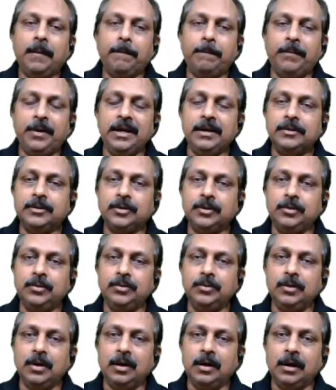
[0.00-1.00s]
Breakthrough
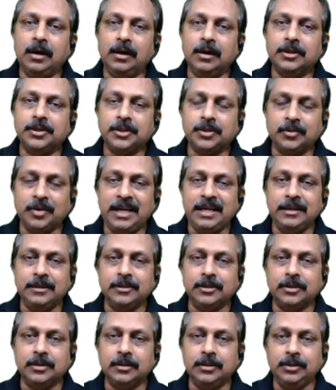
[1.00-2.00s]

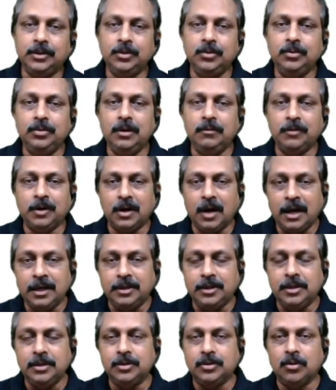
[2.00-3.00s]
strains, new
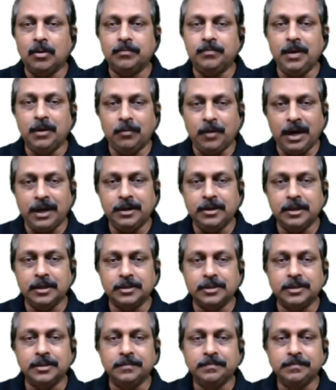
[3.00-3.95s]
varieties of the virus.